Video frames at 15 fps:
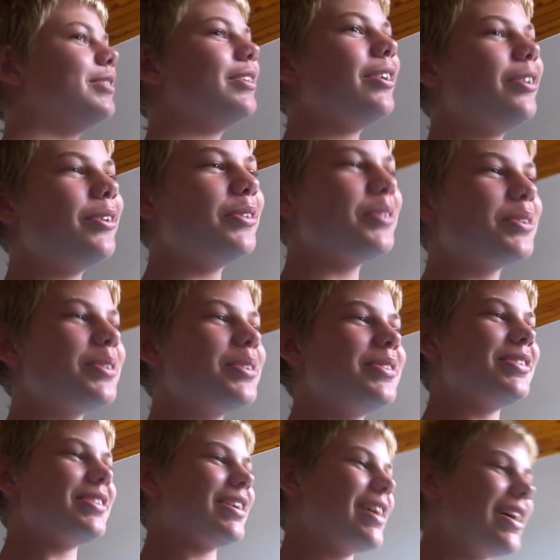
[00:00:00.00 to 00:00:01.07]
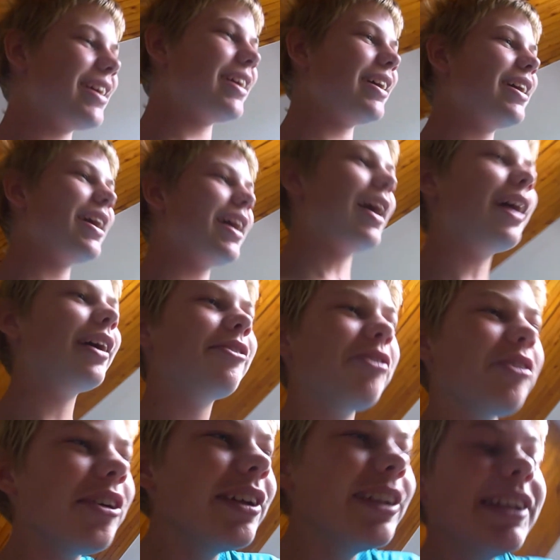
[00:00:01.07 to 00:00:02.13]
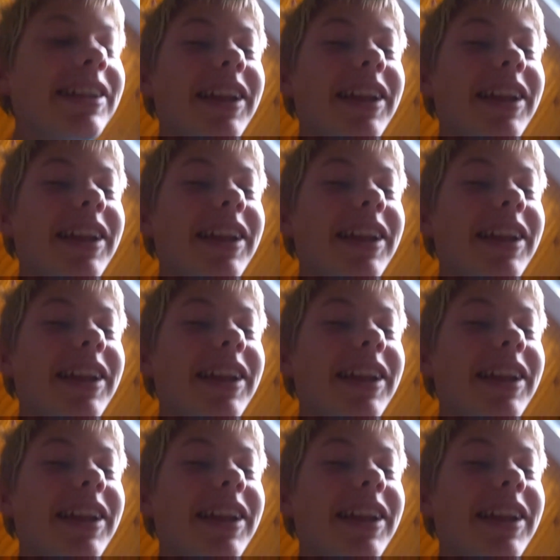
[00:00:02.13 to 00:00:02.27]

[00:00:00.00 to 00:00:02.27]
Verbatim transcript: know, cause I really